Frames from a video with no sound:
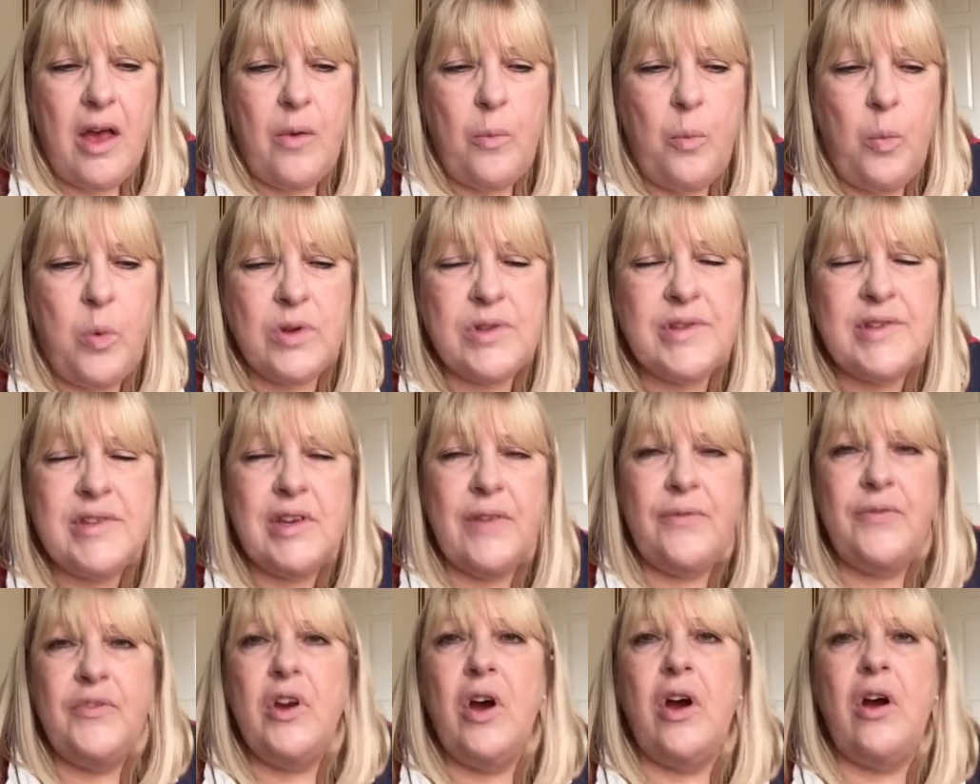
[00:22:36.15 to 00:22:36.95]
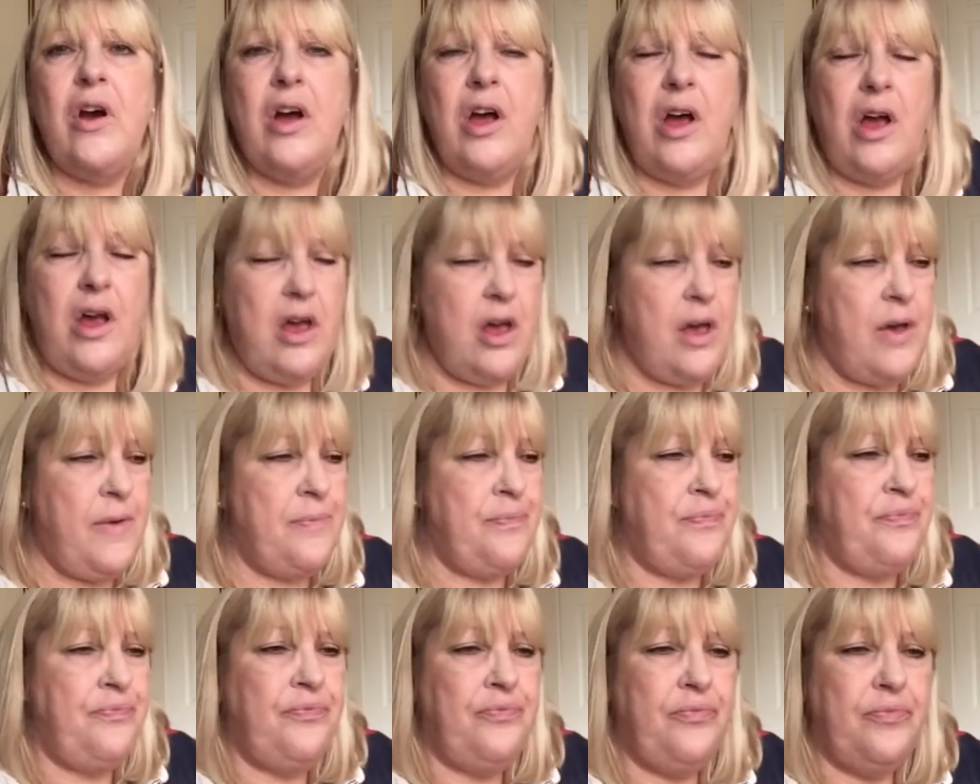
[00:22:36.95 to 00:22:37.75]
once I've got
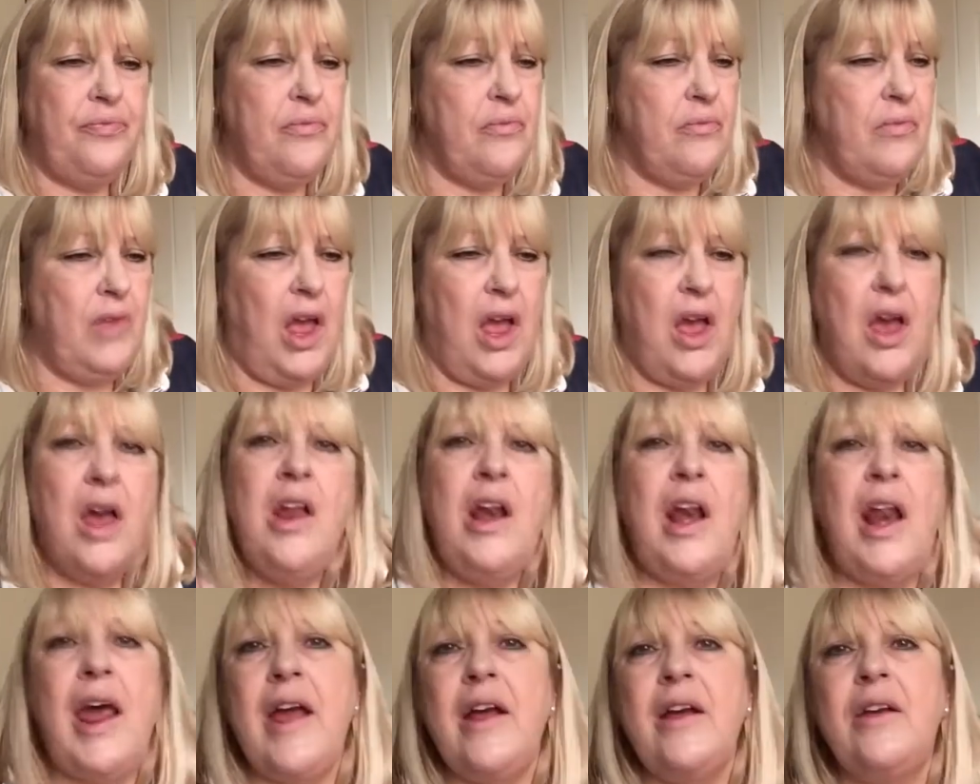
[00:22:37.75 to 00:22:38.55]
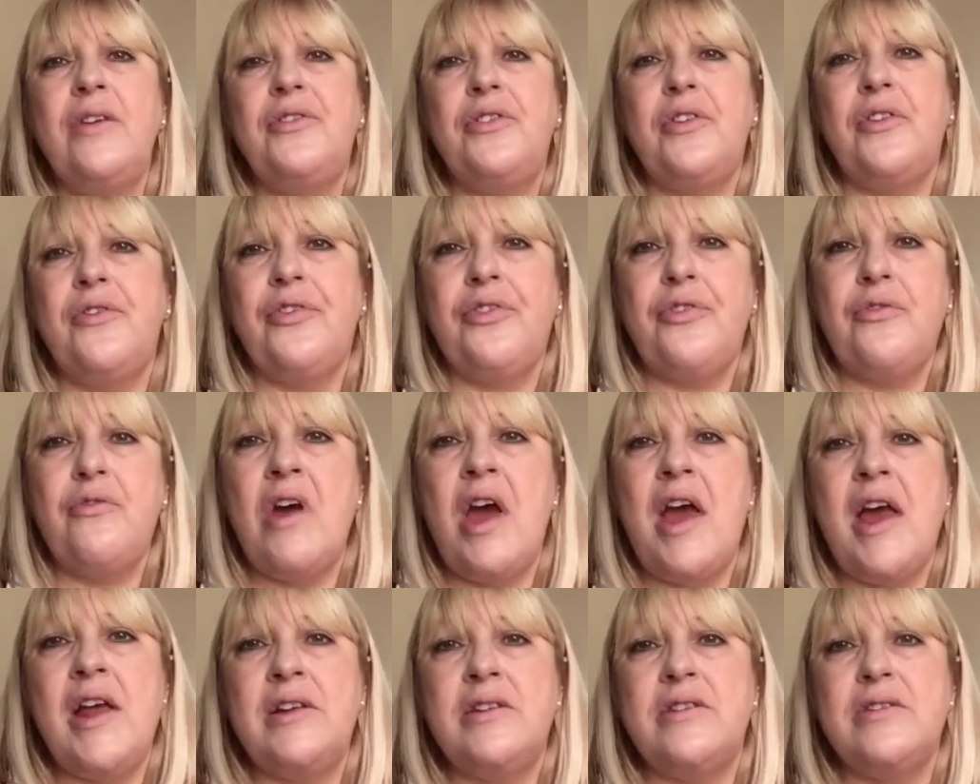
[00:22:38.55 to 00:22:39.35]
a length of
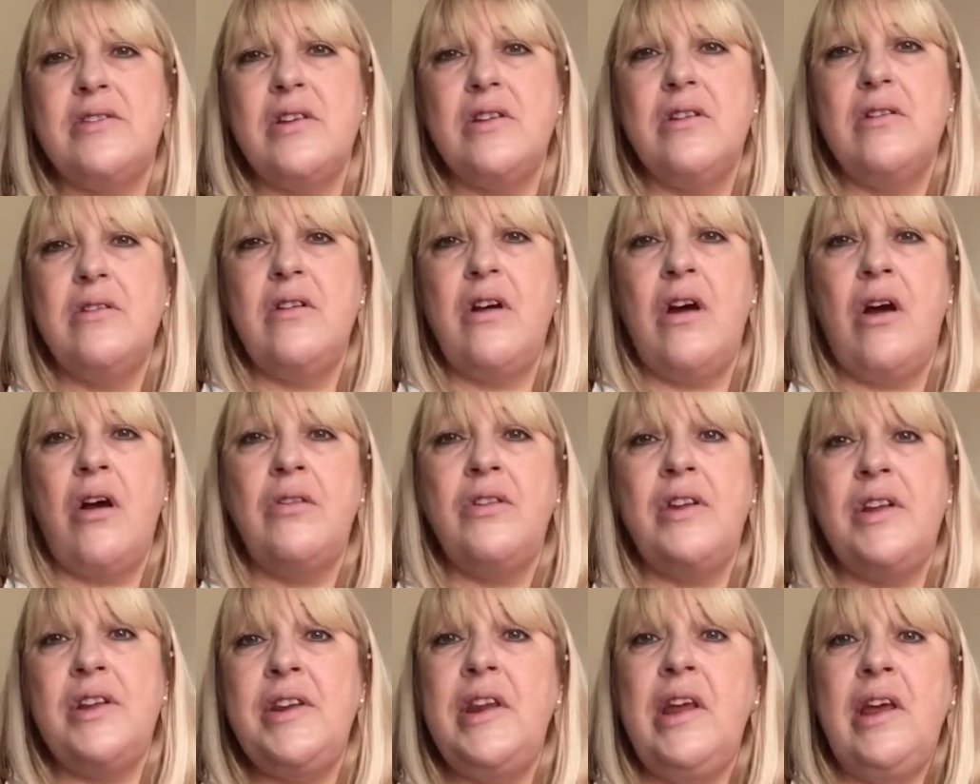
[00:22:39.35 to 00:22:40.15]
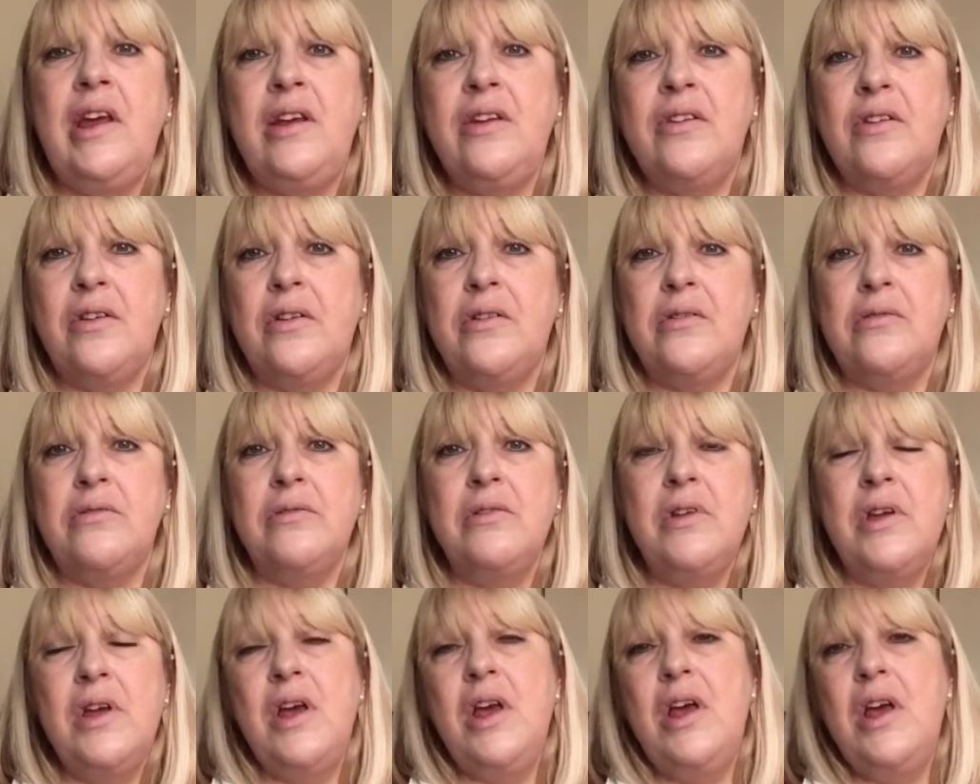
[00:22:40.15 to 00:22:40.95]
thread on a needle,